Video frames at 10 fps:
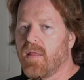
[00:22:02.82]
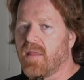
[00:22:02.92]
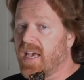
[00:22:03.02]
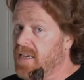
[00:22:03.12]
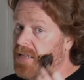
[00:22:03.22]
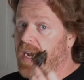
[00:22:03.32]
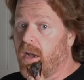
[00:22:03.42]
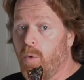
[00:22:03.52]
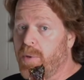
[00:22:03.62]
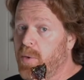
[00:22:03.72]
Thanks, and I
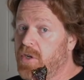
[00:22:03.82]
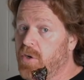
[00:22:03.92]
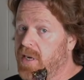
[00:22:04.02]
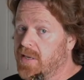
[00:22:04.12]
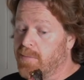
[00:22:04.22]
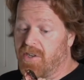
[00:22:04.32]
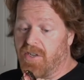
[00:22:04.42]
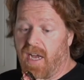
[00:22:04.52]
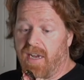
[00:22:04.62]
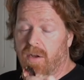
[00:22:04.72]
hope you enjoyed as much as
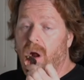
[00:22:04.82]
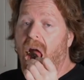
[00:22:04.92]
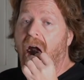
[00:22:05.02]
I do.